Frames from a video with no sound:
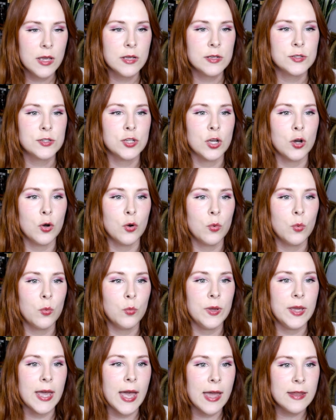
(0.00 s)
So
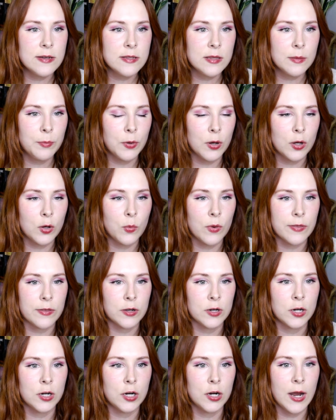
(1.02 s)
we end the book with
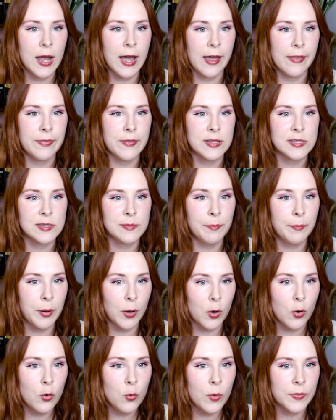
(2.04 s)
her on this
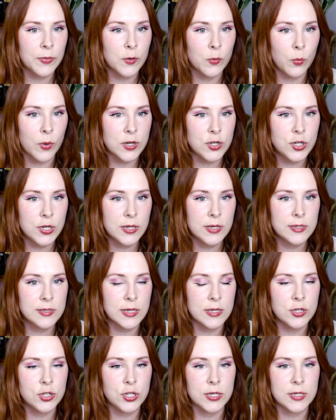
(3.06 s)
boat with the witches,
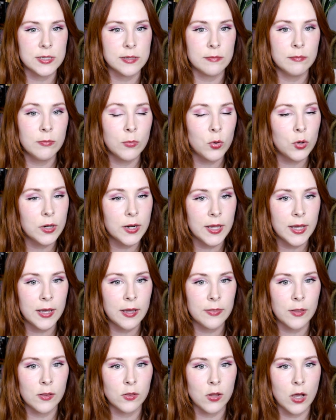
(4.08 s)
and she's
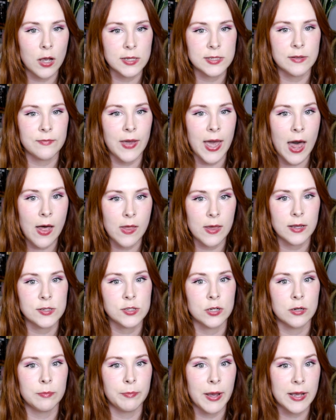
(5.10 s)
mourning the loss of Alex,
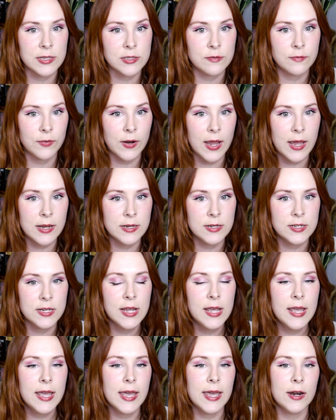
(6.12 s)
her best friend,
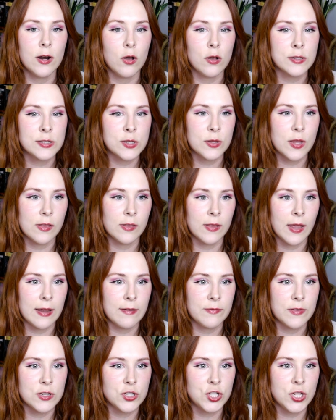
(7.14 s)
and also the
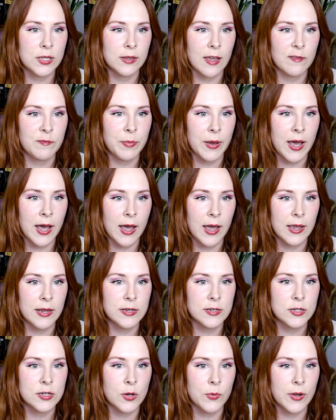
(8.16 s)
life that she left
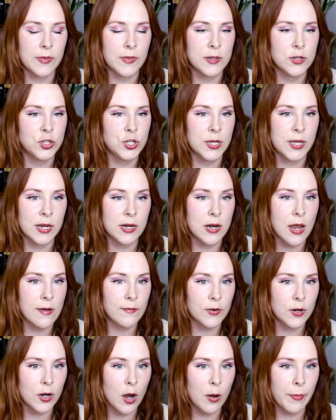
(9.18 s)
behind, knowing that she can
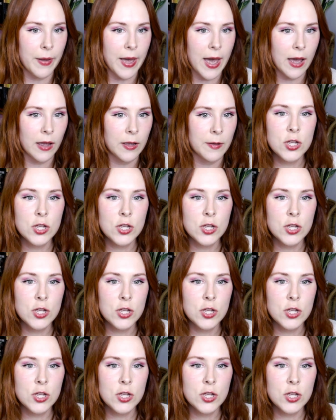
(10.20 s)
never go back.